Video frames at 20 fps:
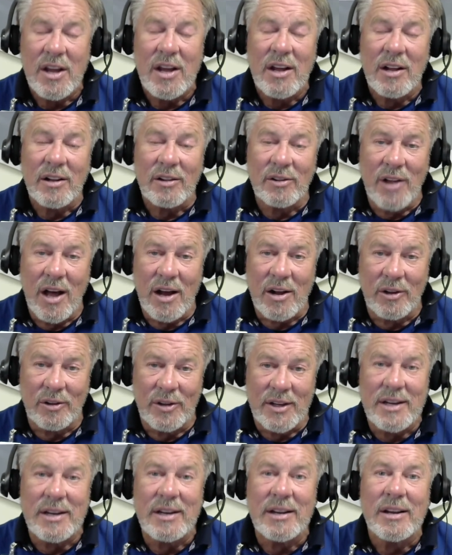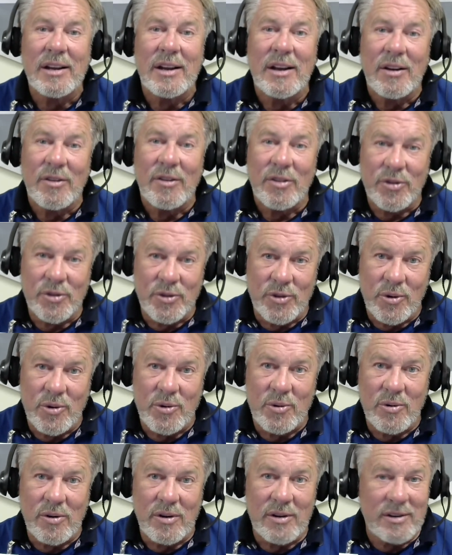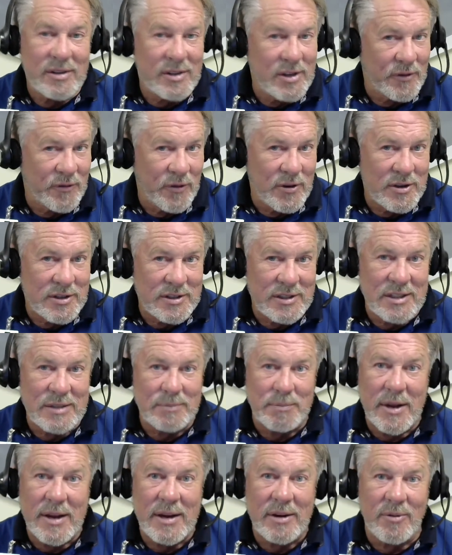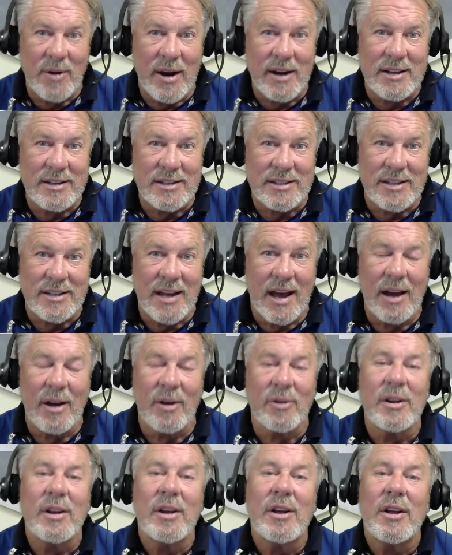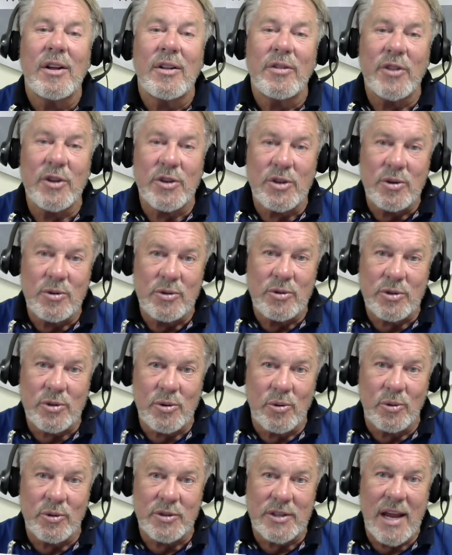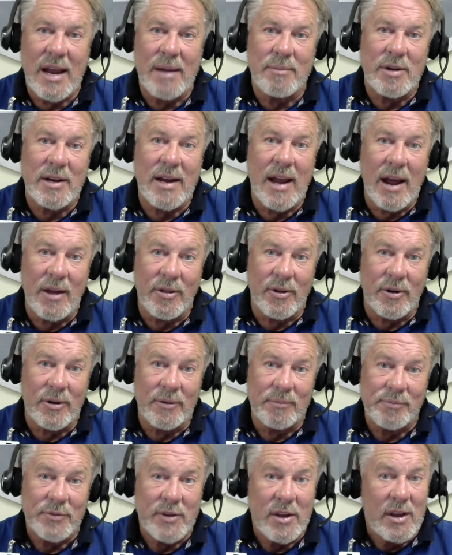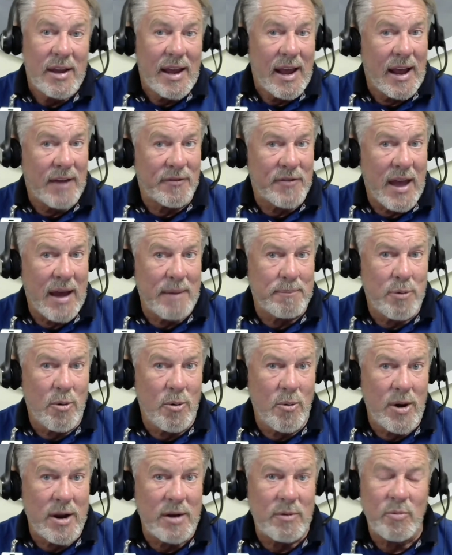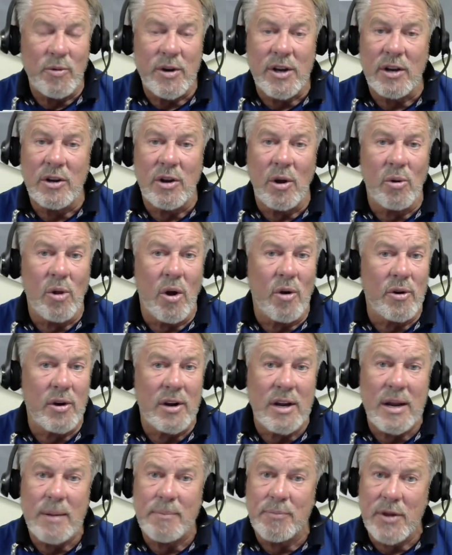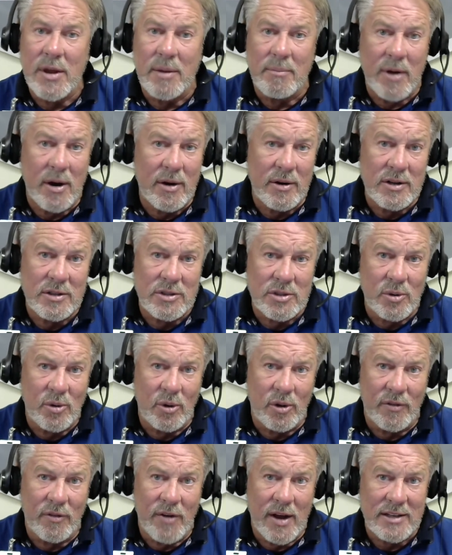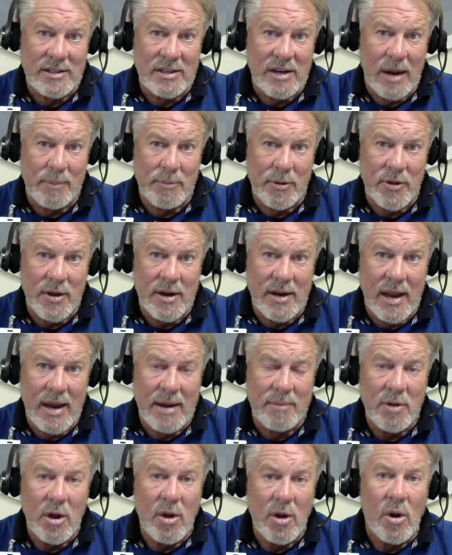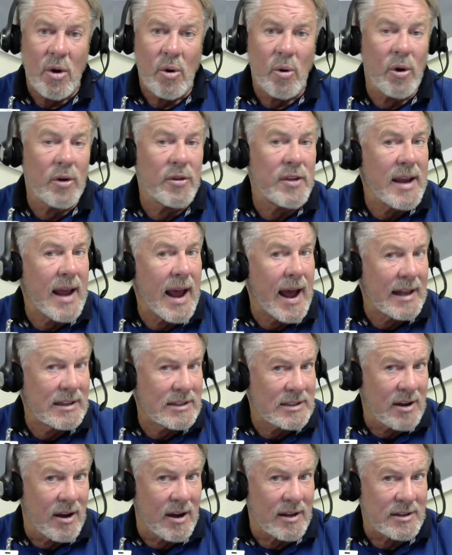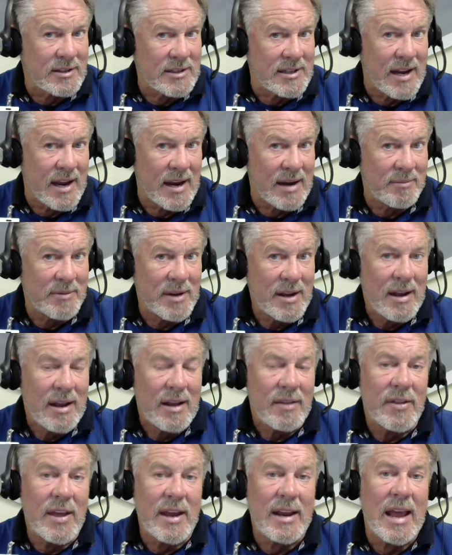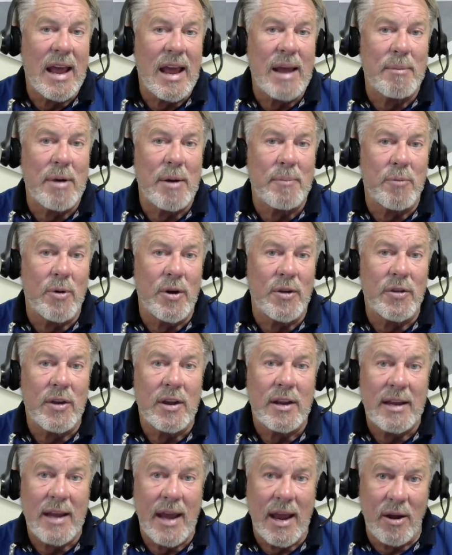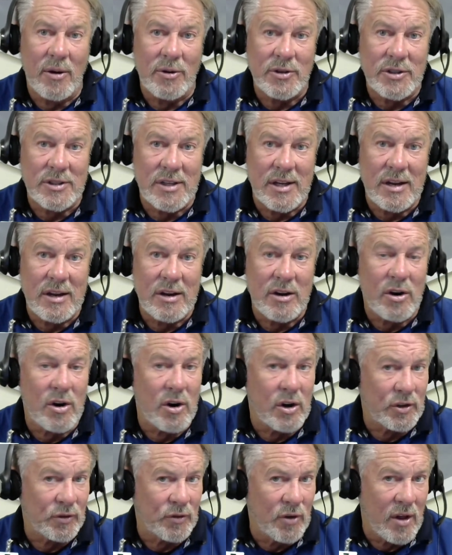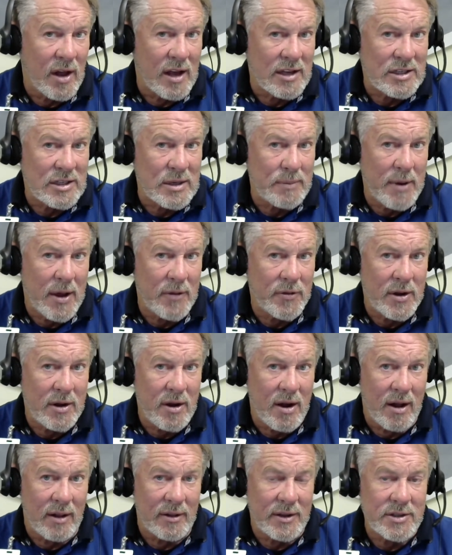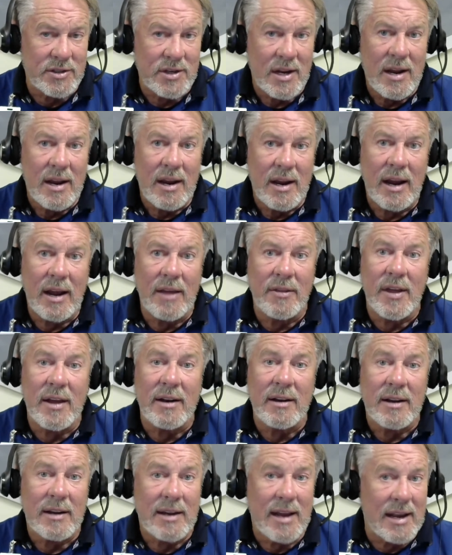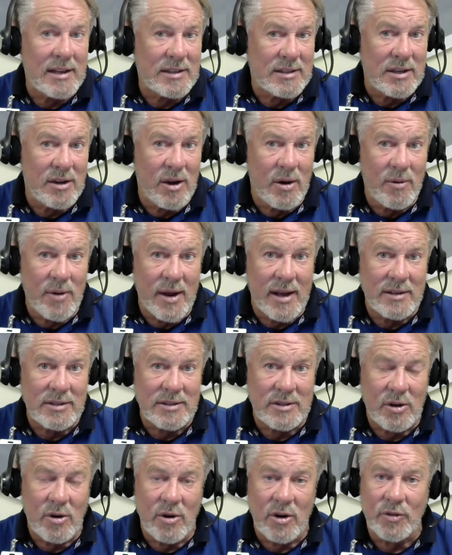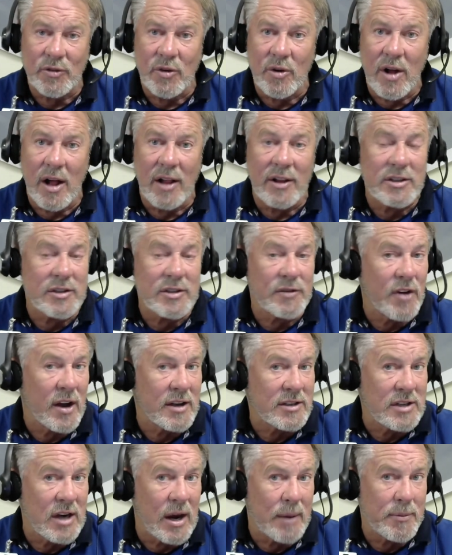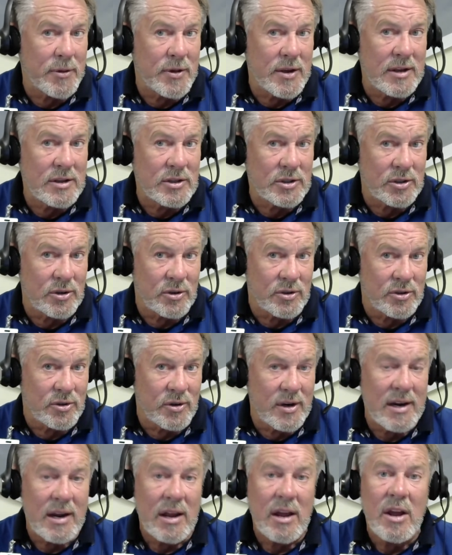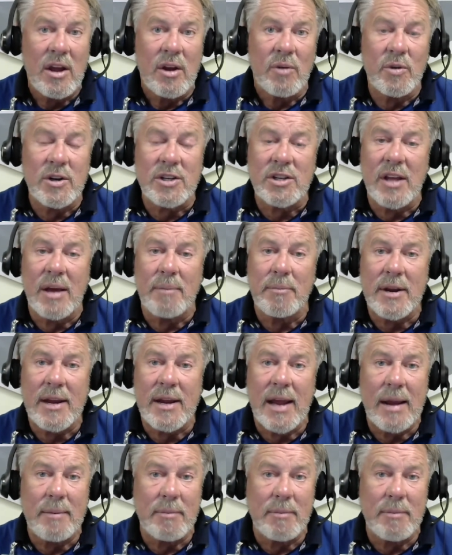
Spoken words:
Luckily, through differences being reconciled, the two schools came together. At that point, we could no longer keep the American School of Osteopathy name or the At Scott's name. They came up with KOC, Kirksville Osteopathic College, and then KCOS, the Kirksville College of Osteopathy and Surgery, which then became